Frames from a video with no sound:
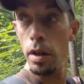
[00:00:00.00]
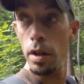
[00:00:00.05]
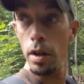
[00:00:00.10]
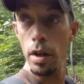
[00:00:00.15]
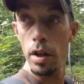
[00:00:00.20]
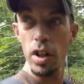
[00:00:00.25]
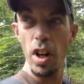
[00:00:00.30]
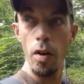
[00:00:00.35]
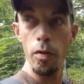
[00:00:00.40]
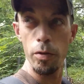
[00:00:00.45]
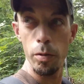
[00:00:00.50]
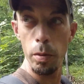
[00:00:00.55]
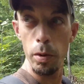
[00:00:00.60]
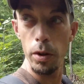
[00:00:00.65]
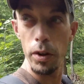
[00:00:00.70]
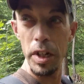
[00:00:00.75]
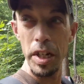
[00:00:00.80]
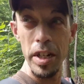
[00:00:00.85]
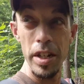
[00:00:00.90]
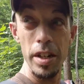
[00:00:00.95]
comfortable
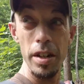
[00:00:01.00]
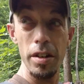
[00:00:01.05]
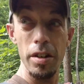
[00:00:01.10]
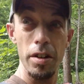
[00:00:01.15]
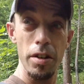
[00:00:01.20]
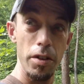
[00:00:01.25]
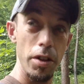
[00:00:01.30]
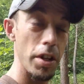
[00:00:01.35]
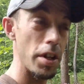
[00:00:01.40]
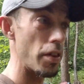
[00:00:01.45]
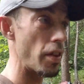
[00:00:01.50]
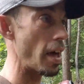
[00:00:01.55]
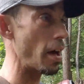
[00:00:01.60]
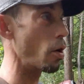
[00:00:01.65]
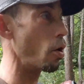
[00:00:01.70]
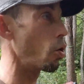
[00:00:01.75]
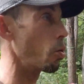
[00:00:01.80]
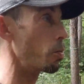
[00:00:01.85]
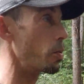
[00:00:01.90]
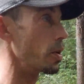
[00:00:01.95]
in here than in that
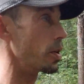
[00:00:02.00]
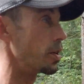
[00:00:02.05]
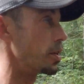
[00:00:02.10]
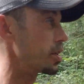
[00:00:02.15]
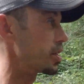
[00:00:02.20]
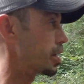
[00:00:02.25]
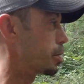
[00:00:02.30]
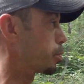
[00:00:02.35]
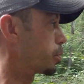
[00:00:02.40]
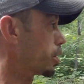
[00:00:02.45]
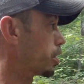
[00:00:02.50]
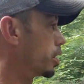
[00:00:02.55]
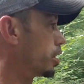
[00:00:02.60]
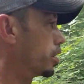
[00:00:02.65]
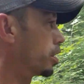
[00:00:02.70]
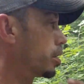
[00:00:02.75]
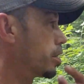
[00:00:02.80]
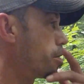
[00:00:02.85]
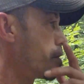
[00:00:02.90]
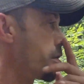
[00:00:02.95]
open timber.
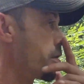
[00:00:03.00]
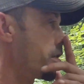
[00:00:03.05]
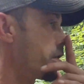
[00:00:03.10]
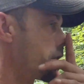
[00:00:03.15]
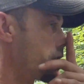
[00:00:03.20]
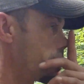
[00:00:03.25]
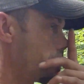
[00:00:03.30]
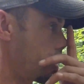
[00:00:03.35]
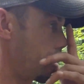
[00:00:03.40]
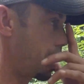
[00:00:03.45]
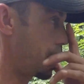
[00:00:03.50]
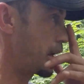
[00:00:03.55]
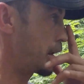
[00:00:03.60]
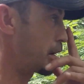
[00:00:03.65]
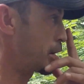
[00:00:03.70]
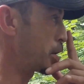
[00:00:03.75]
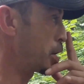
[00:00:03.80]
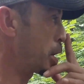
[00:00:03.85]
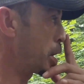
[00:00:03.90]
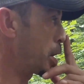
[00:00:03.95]
And